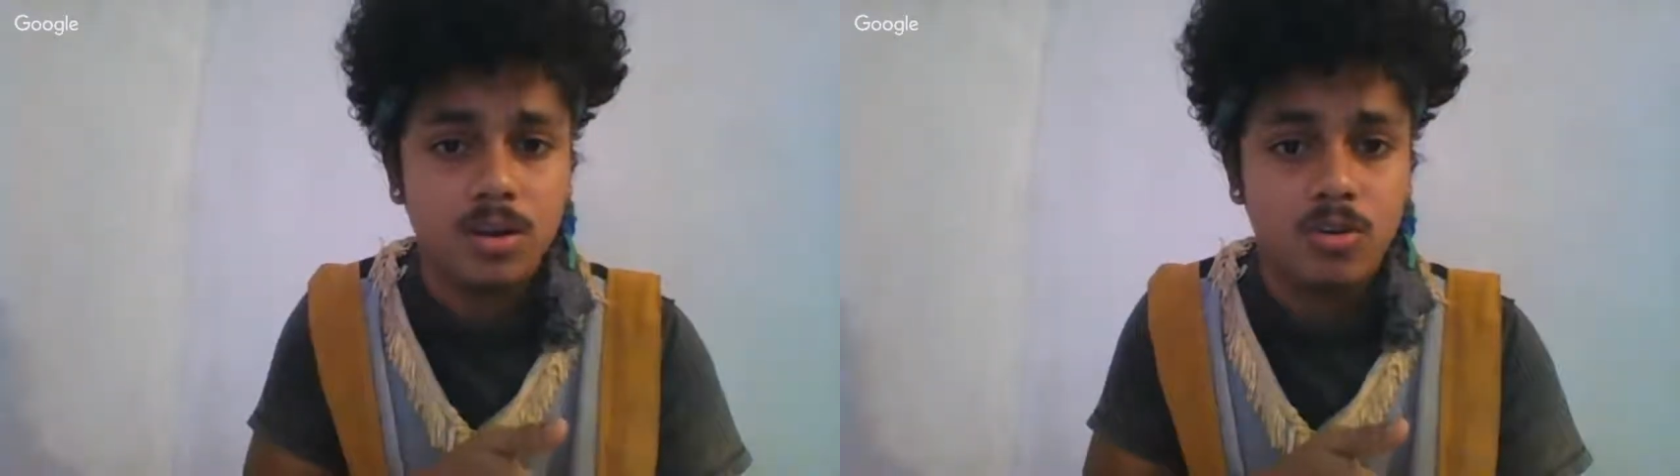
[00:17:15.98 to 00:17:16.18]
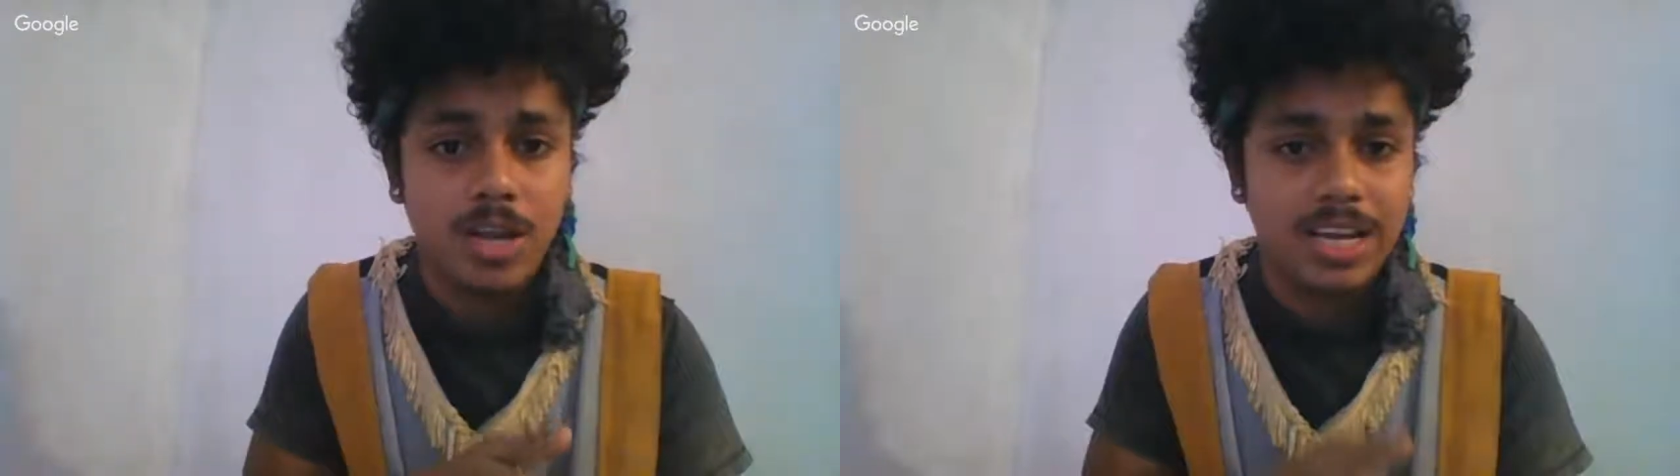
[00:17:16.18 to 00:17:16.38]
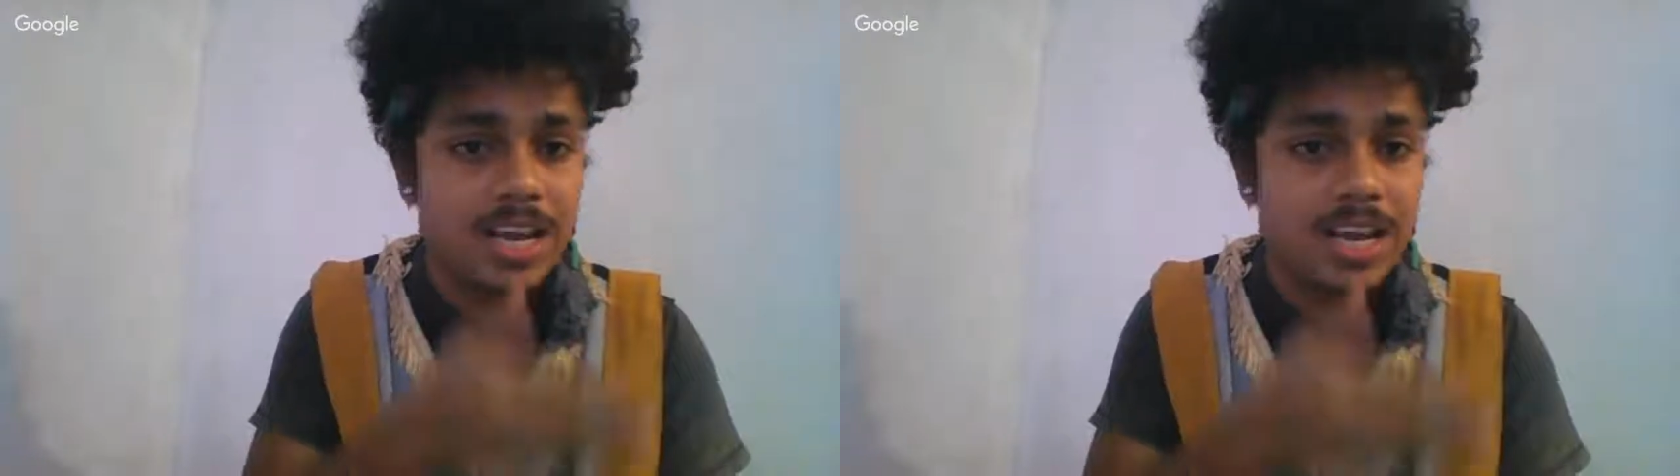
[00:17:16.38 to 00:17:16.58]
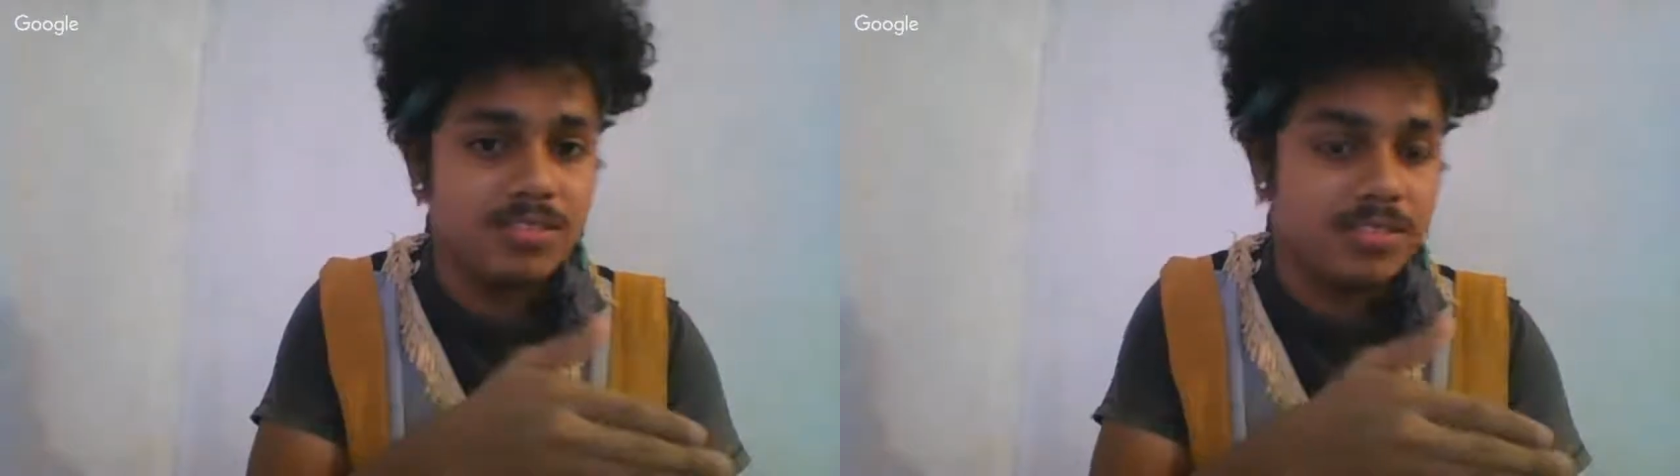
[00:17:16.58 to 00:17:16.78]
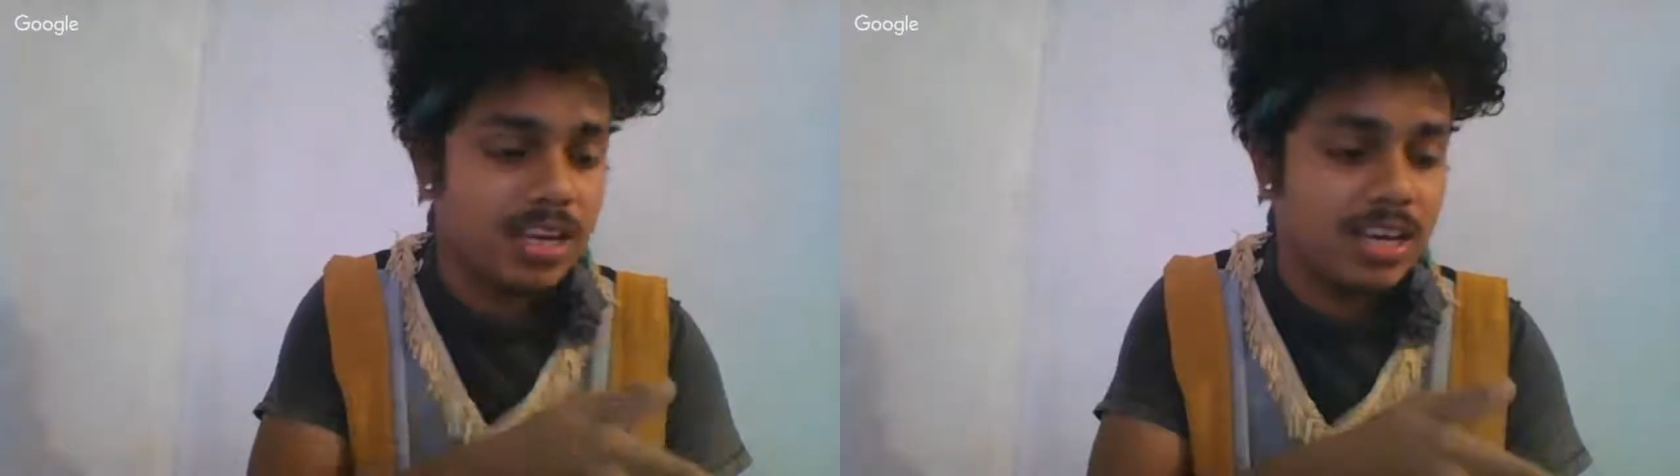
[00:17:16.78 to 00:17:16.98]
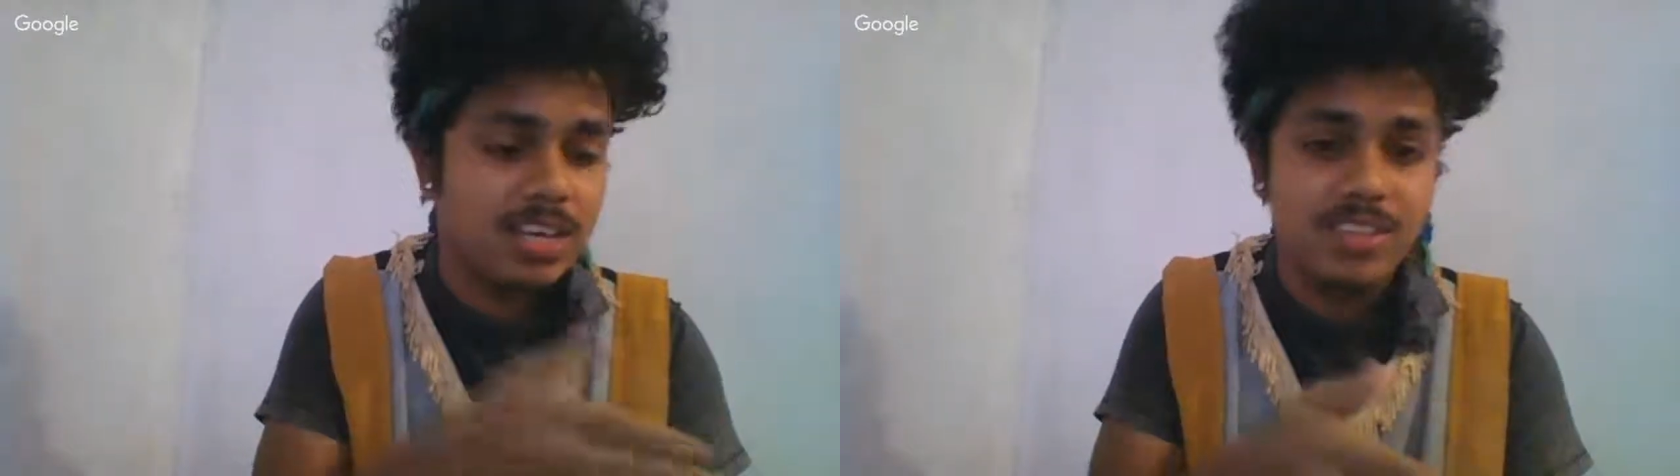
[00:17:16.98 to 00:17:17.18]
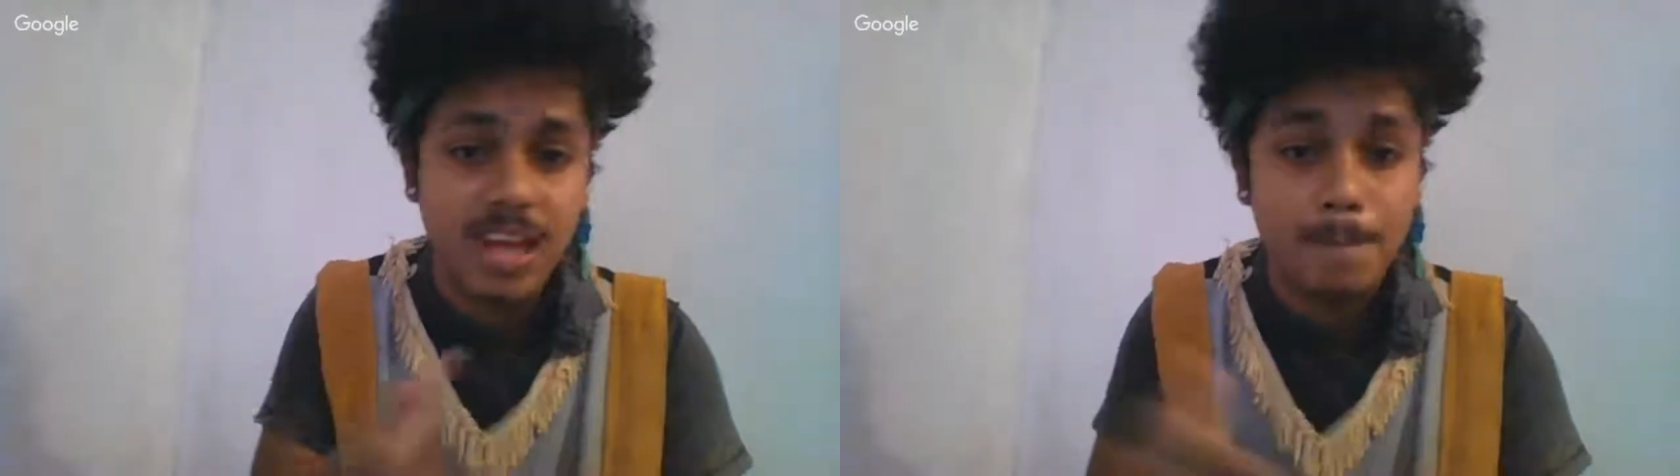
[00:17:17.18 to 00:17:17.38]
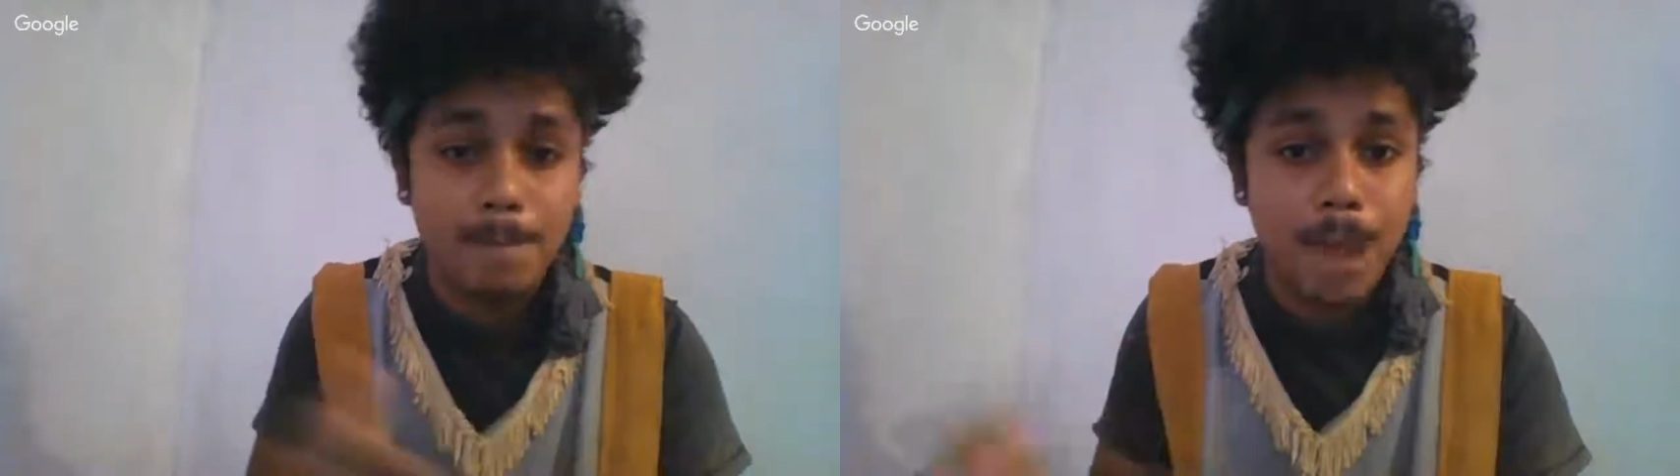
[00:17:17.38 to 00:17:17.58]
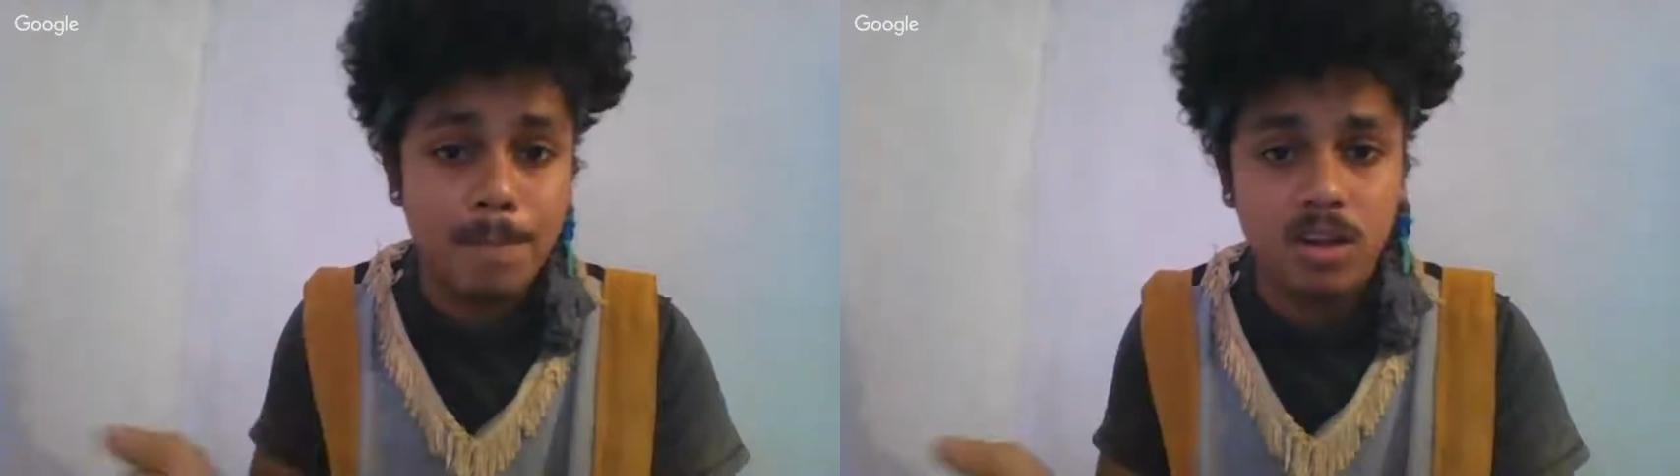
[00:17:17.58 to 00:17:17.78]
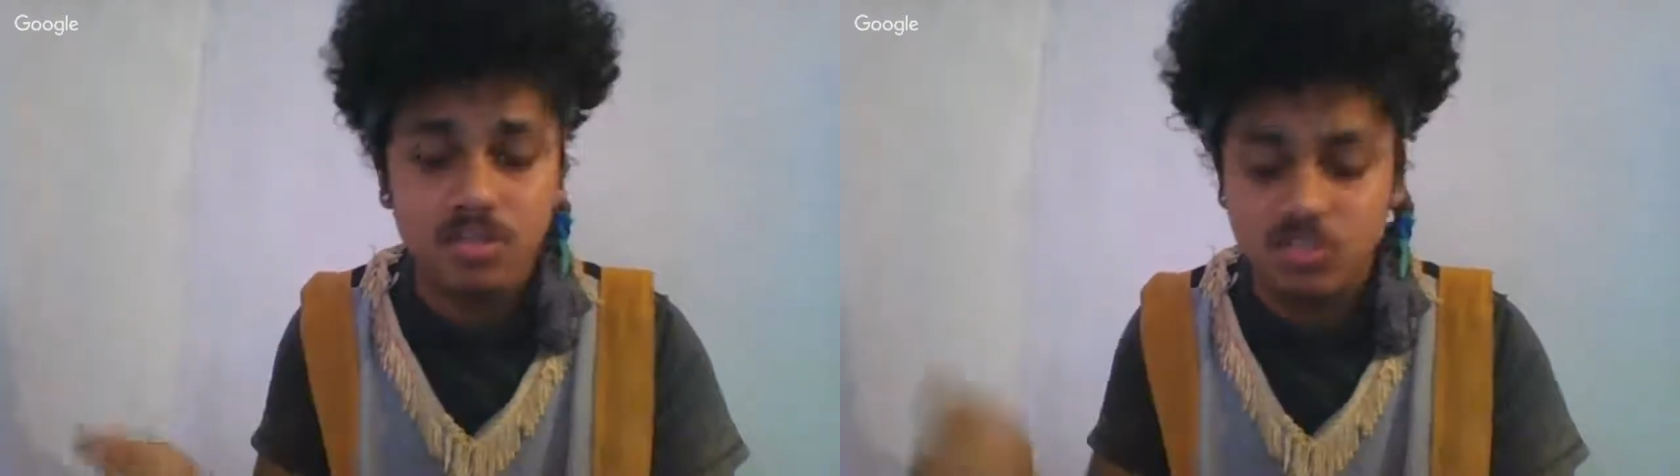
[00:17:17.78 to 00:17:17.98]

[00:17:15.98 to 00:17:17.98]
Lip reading: right? They cleanse the land by blood.